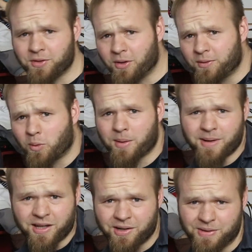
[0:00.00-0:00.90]
so you don't have to worry
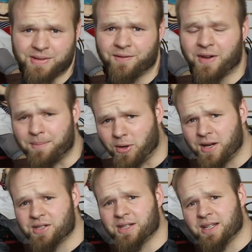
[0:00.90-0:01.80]
about introducing
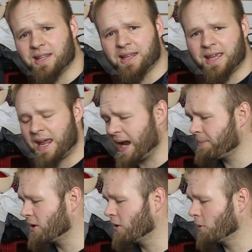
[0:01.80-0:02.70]
vibration into the
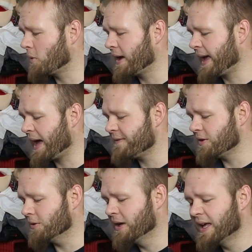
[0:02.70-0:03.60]
camera or what have
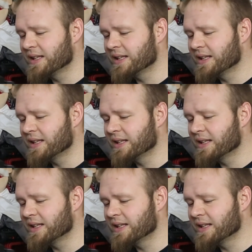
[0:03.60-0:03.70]
you.